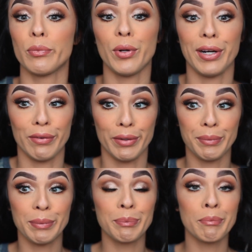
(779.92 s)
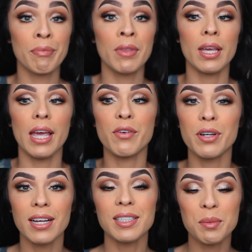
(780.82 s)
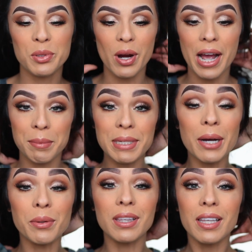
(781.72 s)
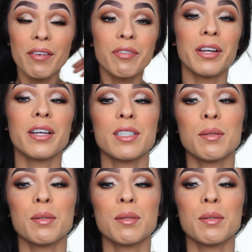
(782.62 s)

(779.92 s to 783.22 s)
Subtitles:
Whatever. If you're not subscribed, I would love for you to